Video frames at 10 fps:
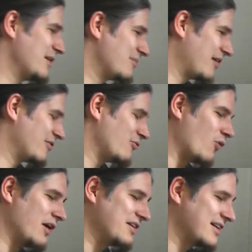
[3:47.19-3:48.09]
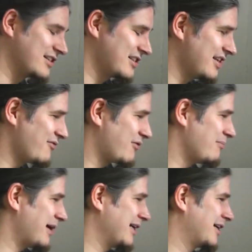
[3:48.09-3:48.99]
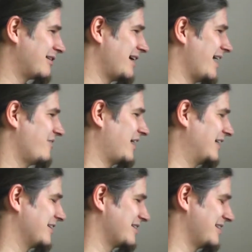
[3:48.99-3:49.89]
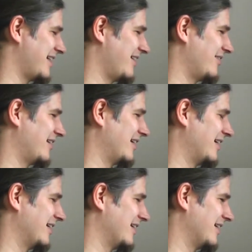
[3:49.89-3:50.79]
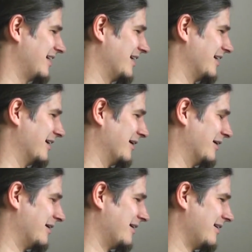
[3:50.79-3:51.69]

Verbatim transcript: people have been wanting Steve from Minecraft. I just never... I don't know.